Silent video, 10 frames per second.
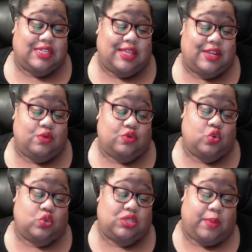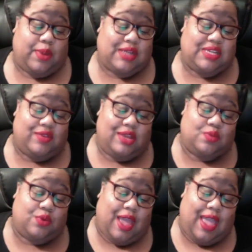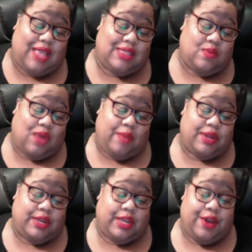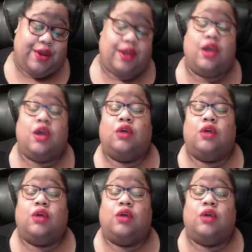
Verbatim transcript: see they do two separate activities where Ashley, Robert, and Karen